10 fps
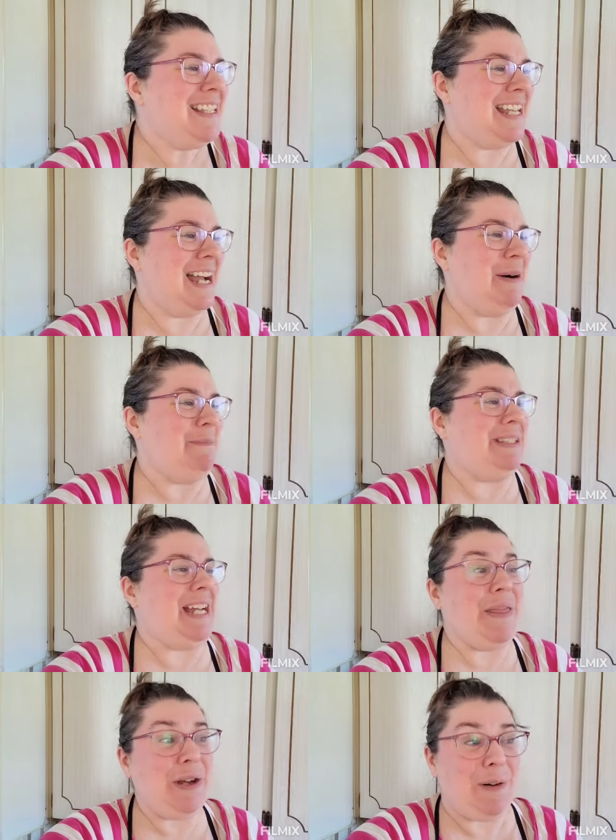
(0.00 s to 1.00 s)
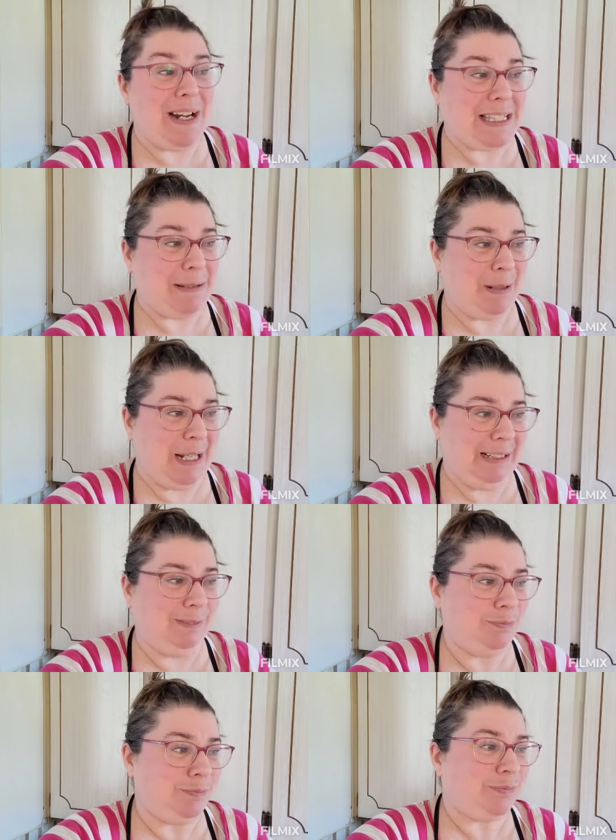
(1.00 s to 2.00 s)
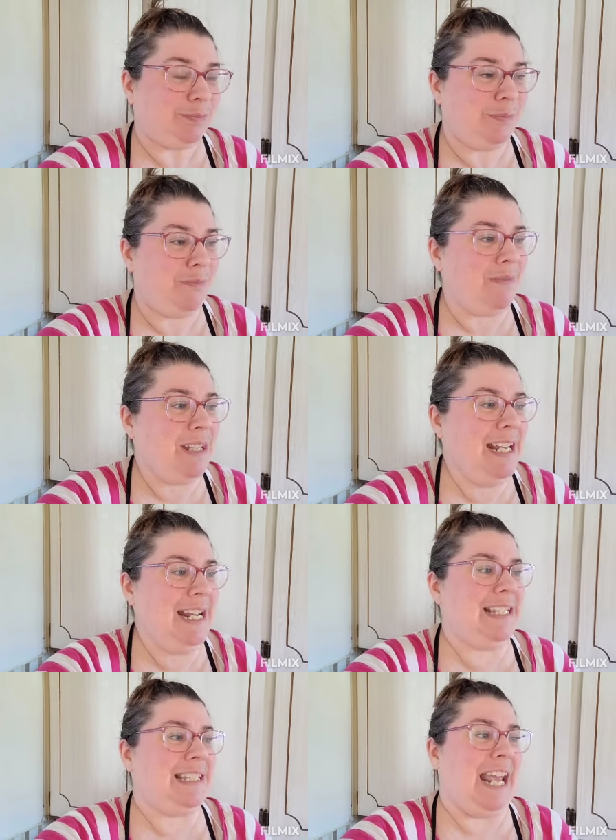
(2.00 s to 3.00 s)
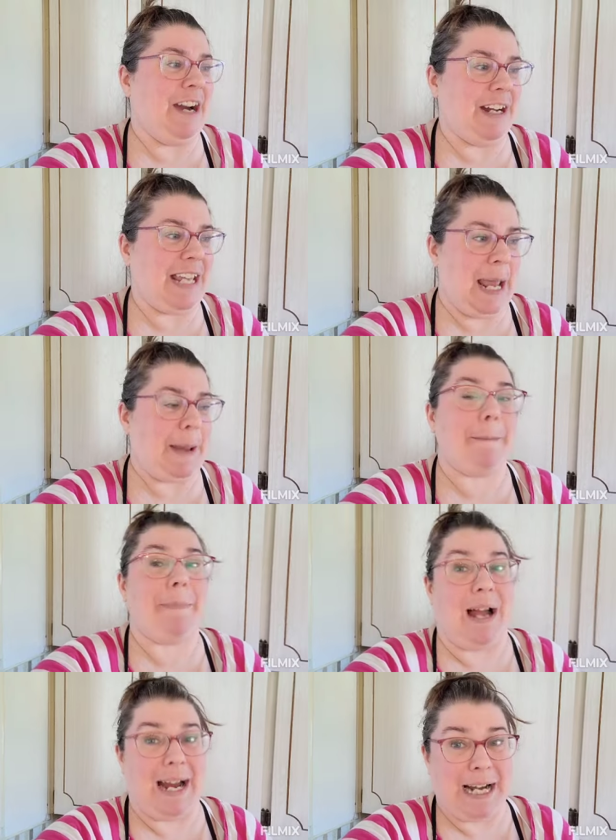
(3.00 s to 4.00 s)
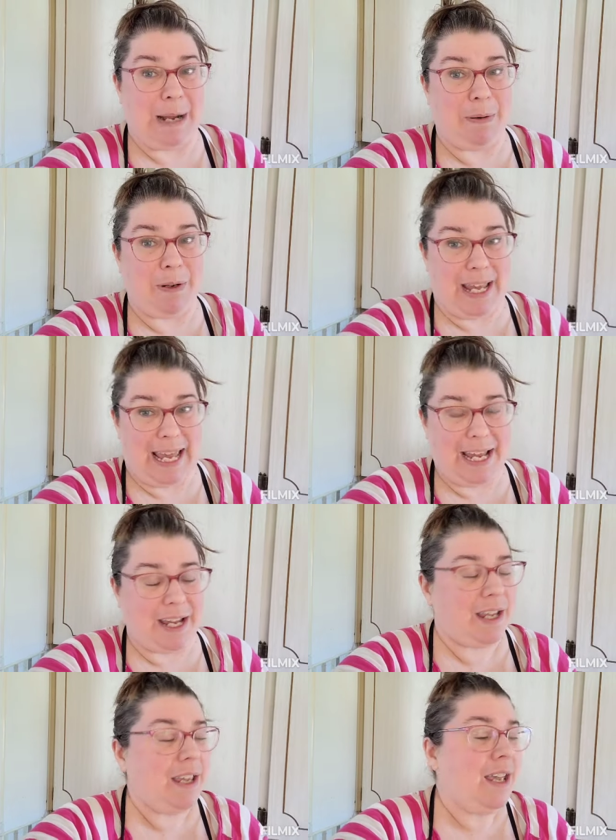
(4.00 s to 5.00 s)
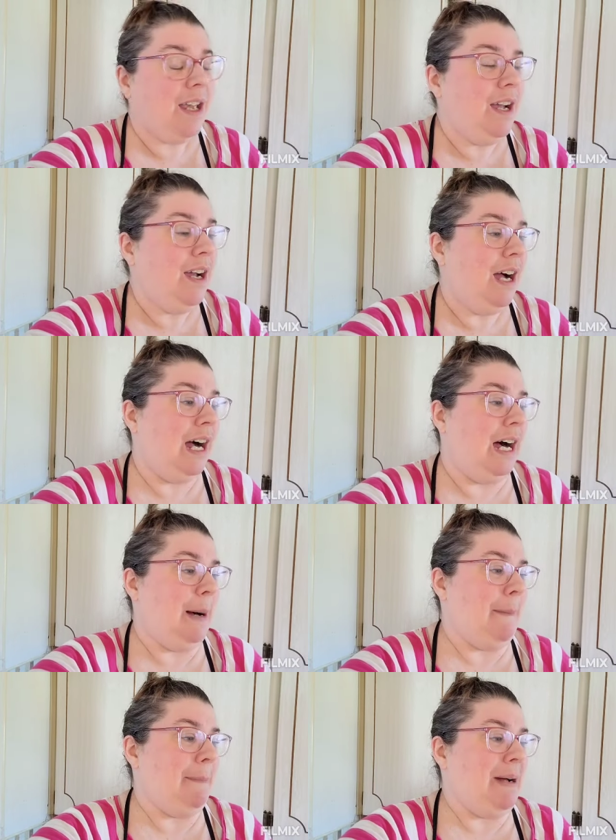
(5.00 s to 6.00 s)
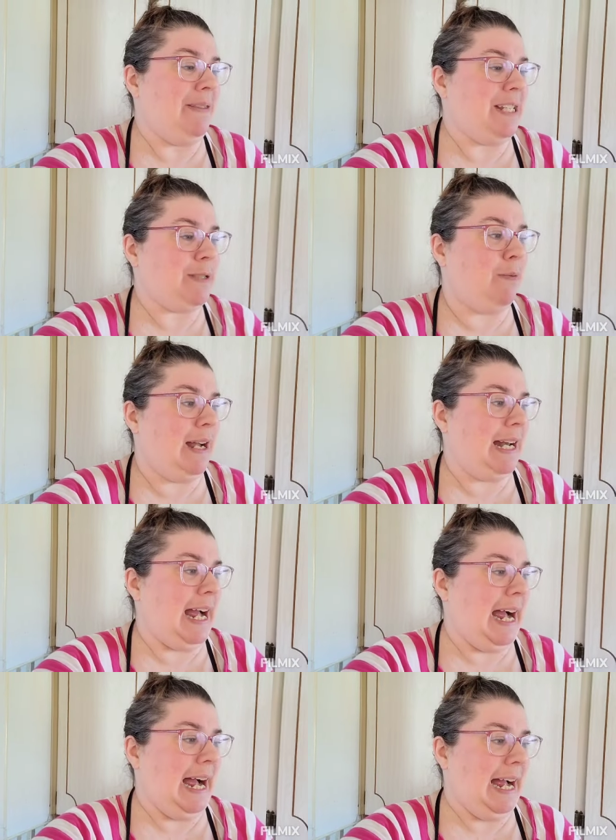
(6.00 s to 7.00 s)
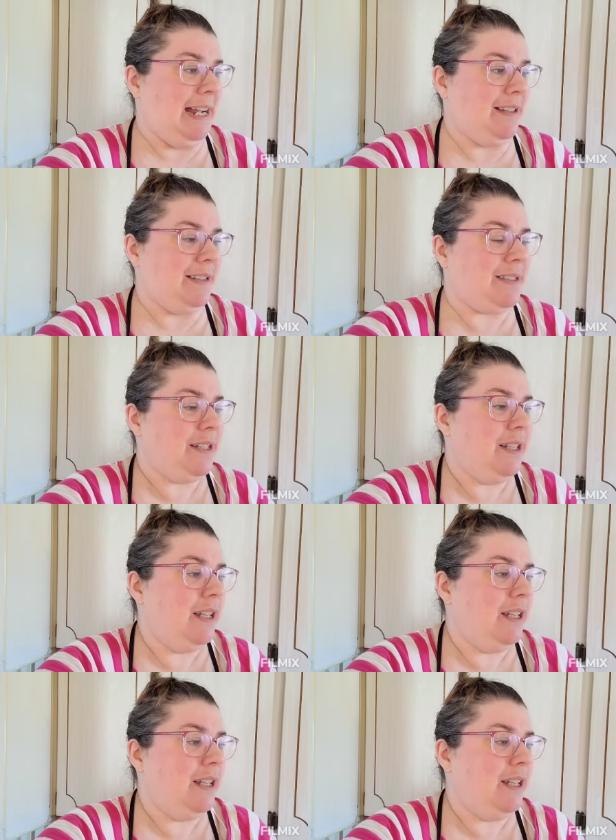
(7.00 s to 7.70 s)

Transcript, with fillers: so, but the other recipe is carrot cake pineapple cake. Um, but this one has